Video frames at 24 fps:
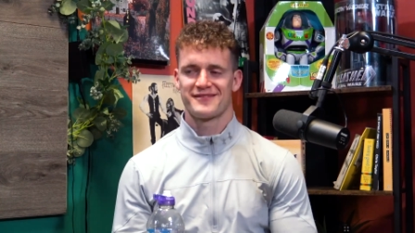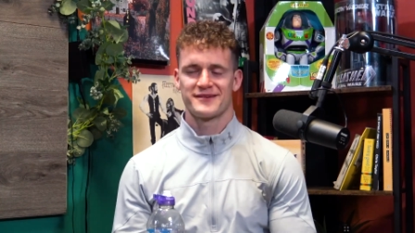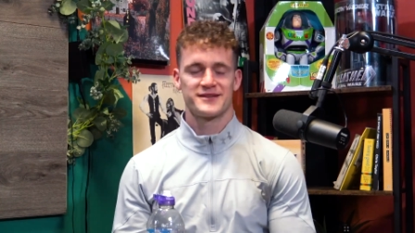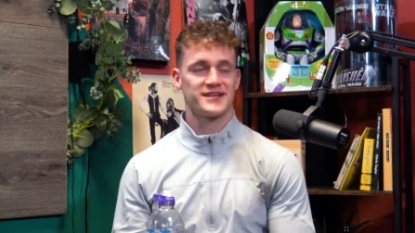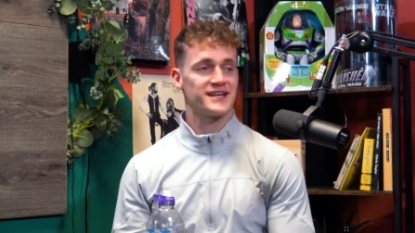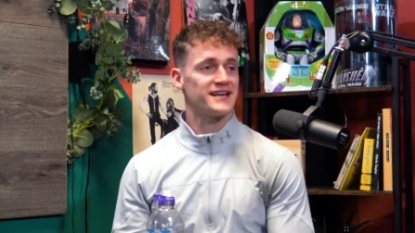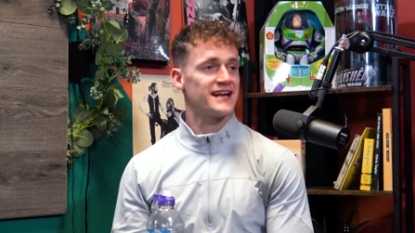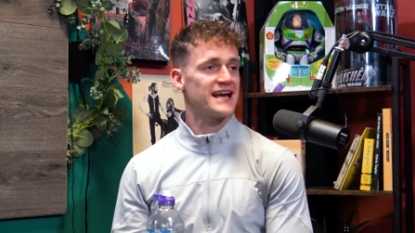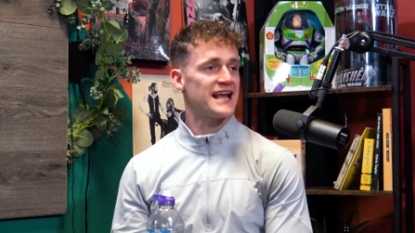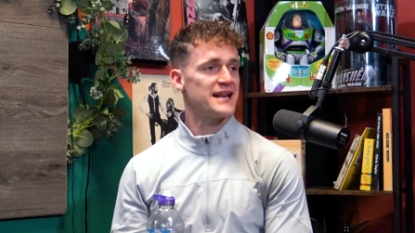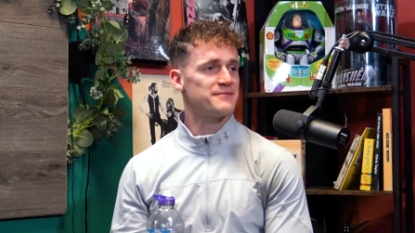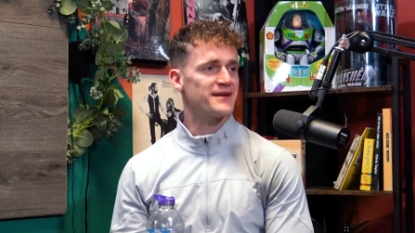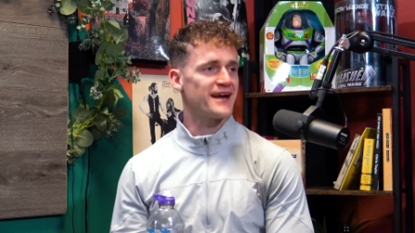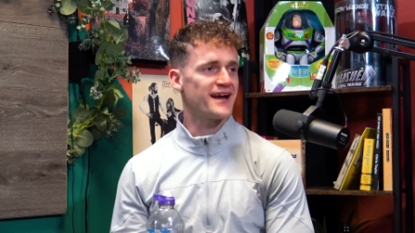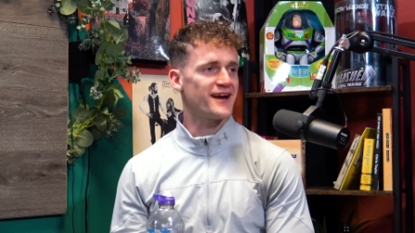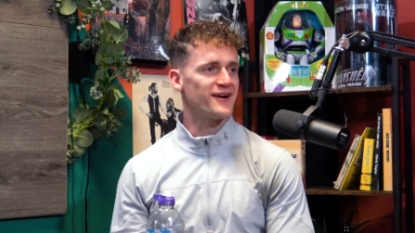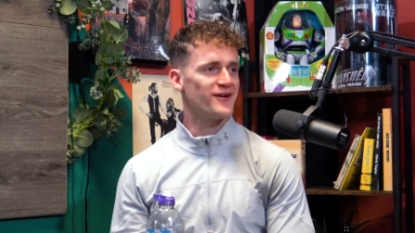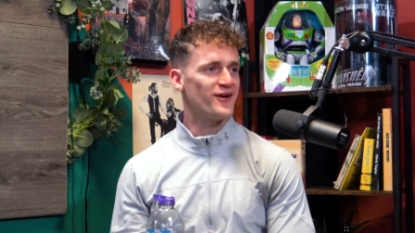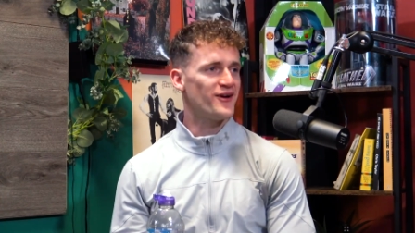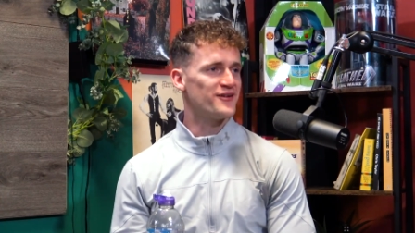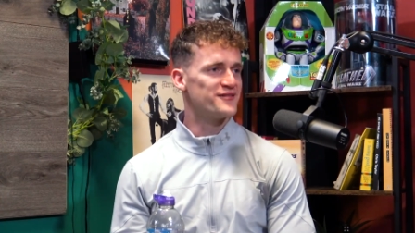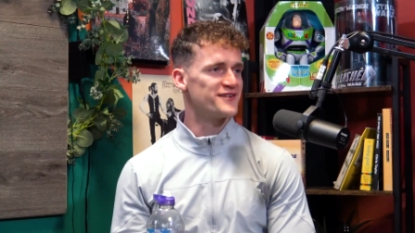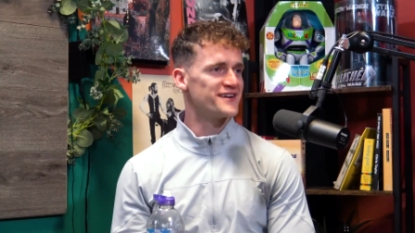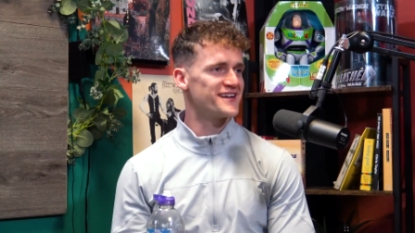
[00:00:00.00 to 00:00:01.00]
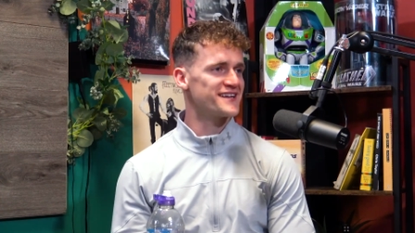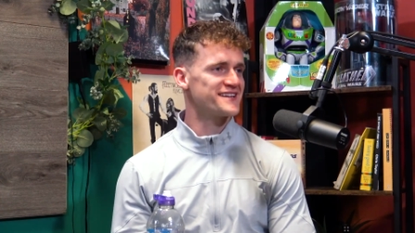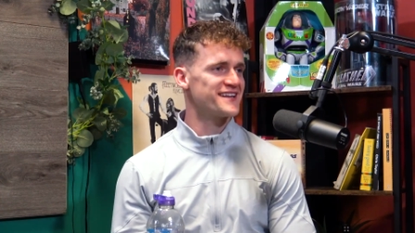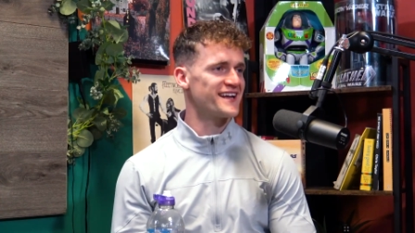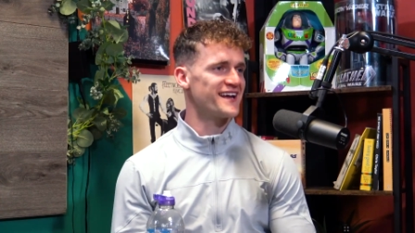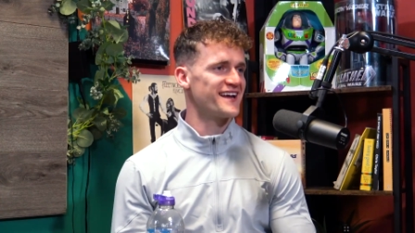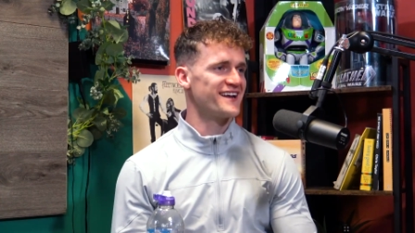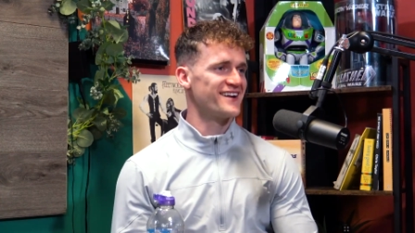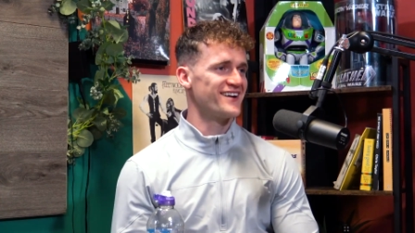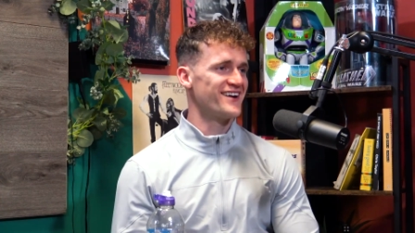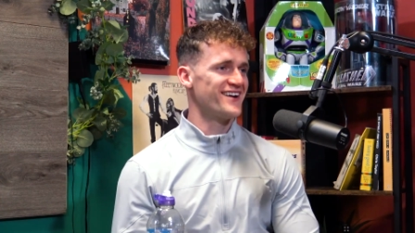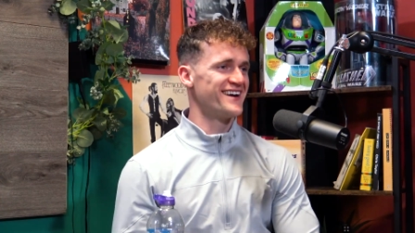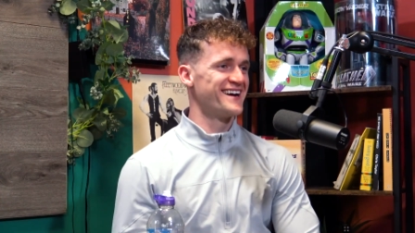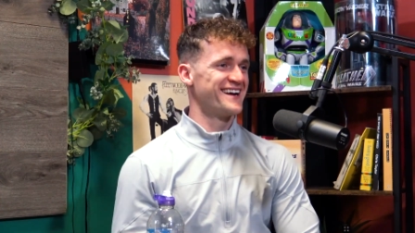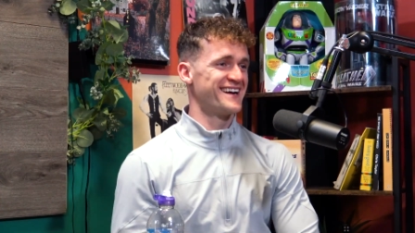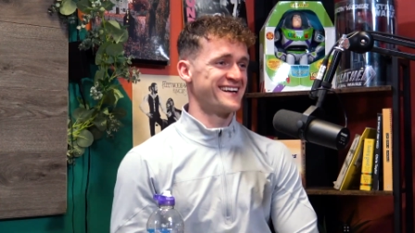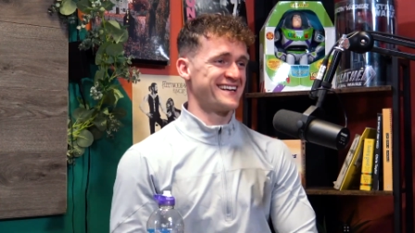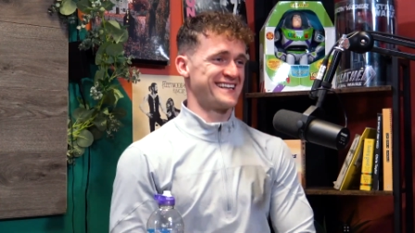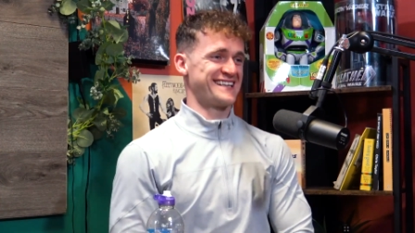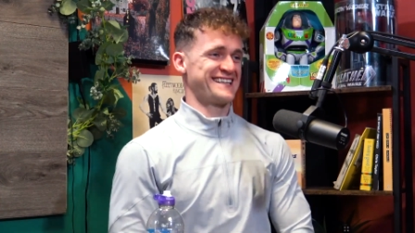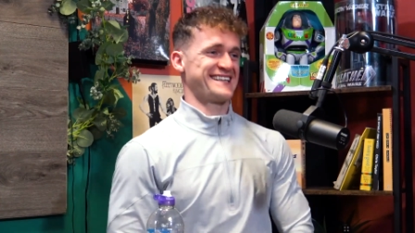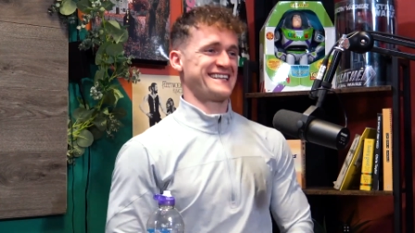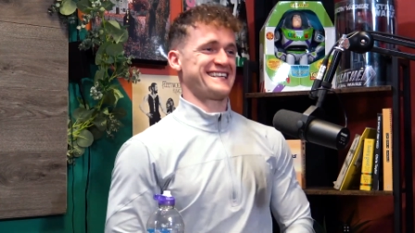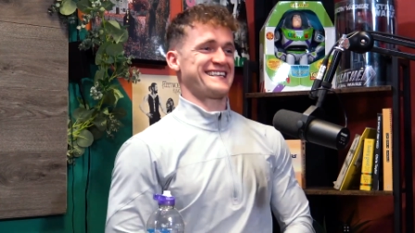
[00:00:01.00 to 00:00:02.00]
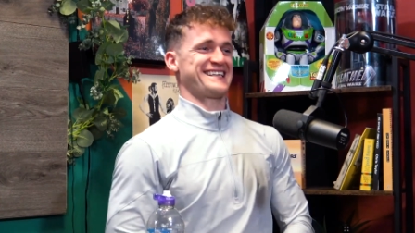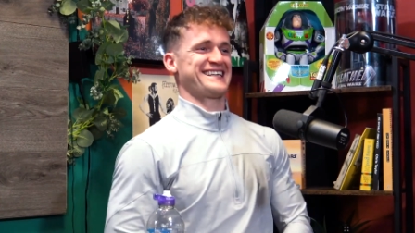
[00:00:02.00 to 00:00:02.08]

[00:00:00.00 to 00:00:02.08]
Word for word: did it help the hangover that oh, day?